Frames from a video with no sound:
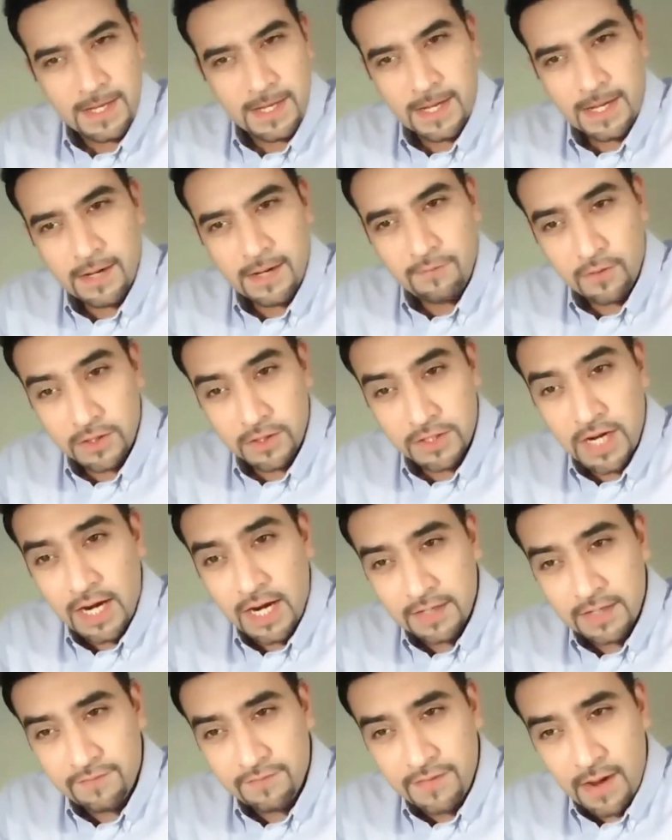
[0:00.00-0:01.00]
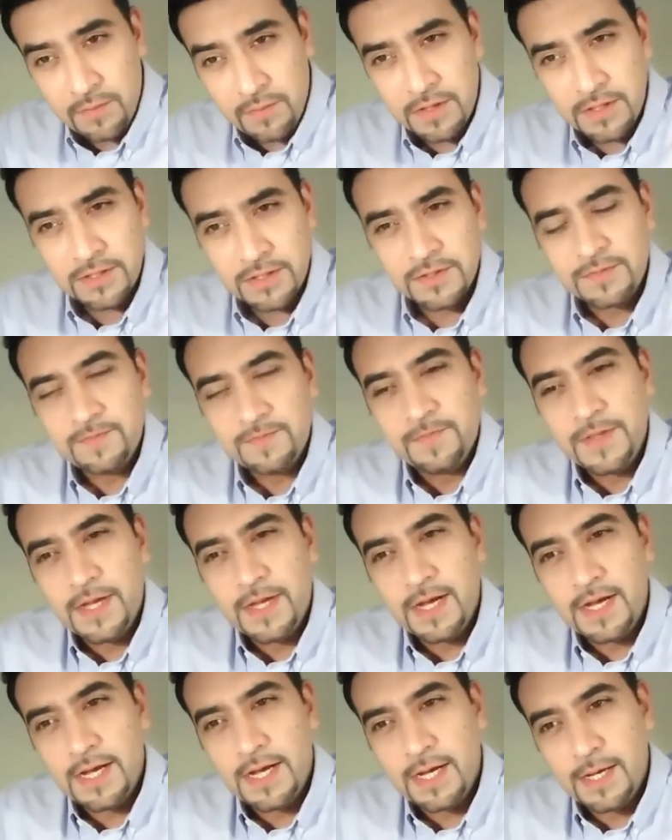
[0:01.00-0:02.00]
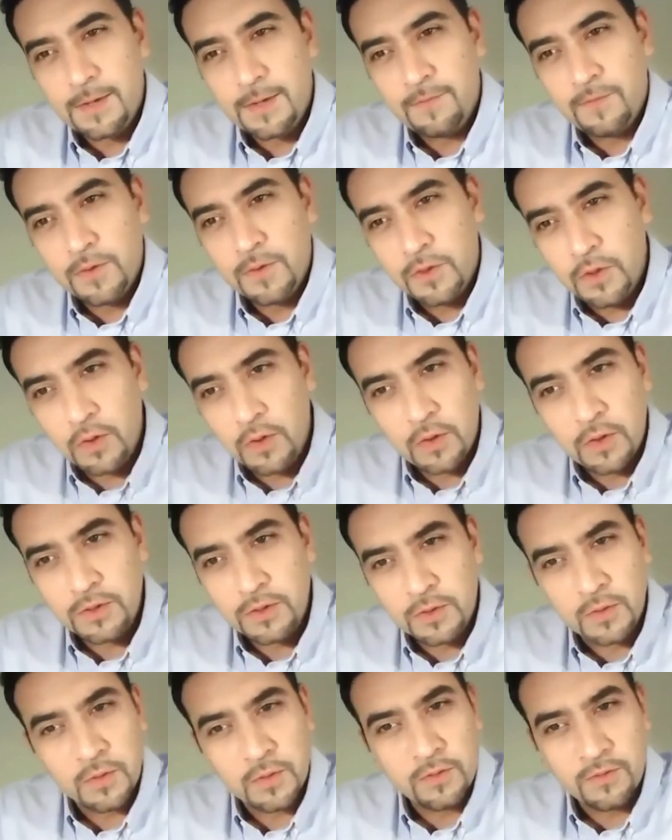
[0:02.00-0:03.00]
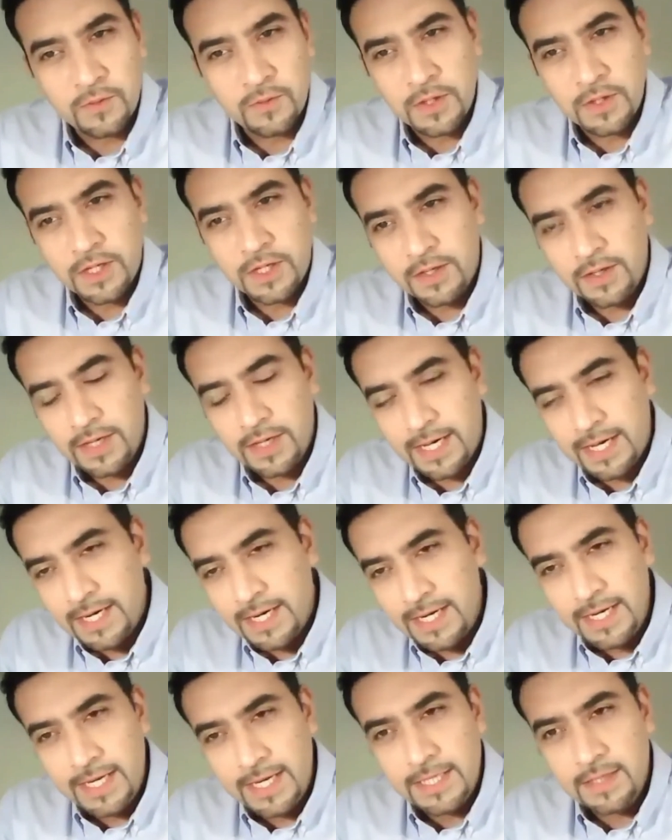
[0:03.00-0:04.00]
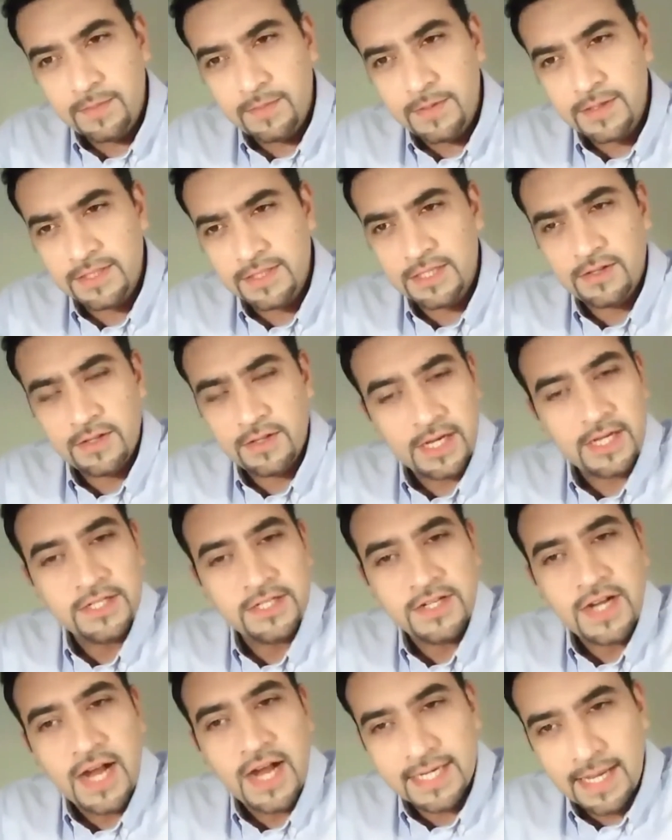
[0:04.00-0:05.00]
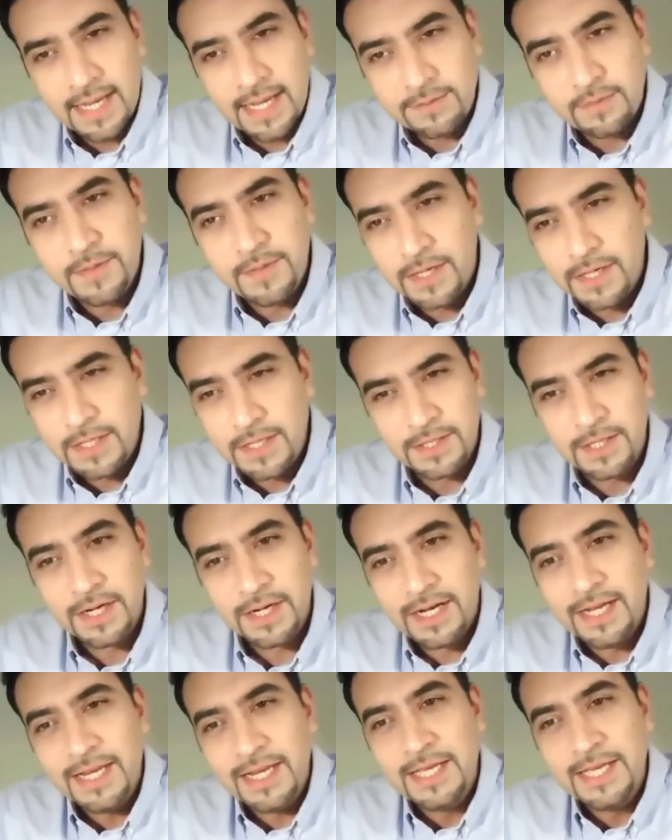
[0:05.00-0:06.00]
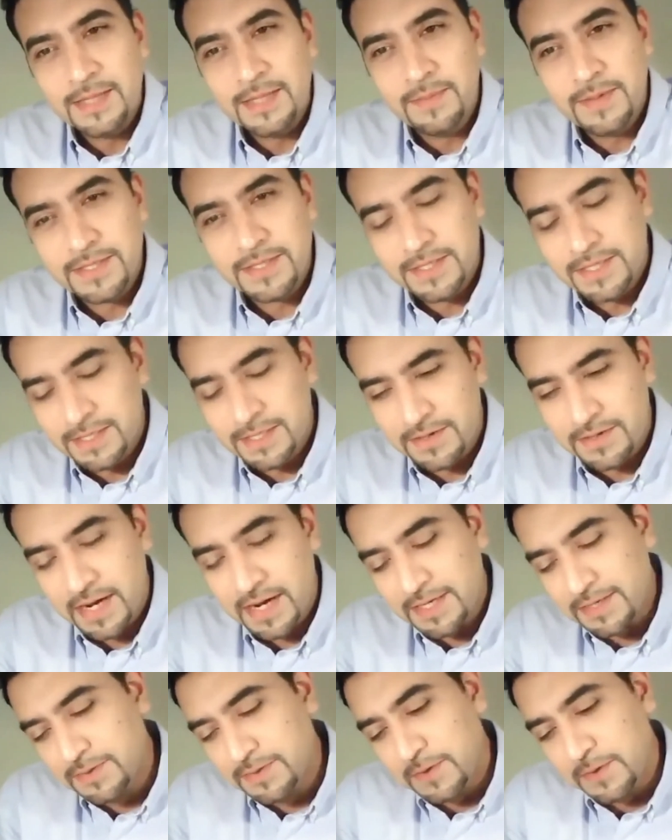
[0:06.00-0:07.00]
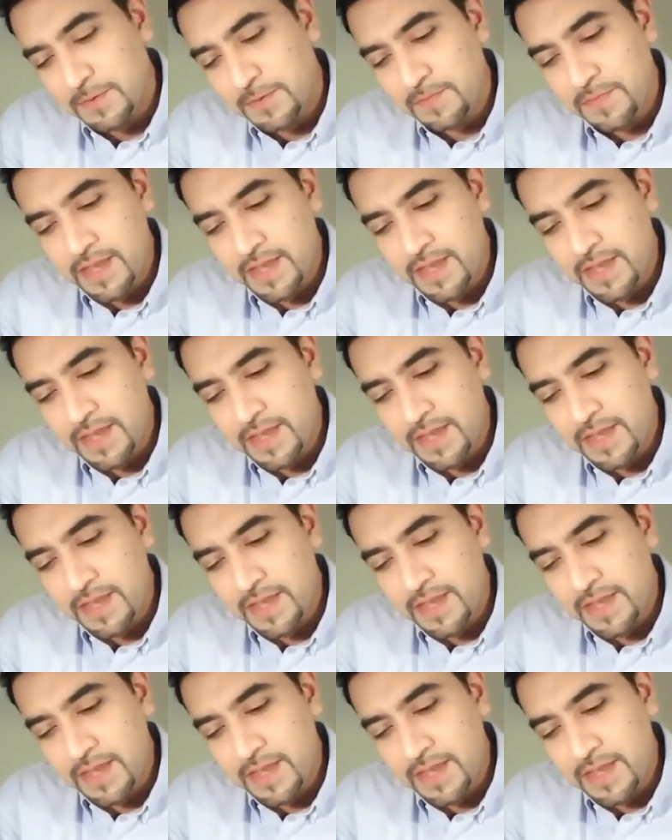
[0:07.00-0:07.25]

for startup founders, for those who are early in the business. They're startups because they're early in the business, right? So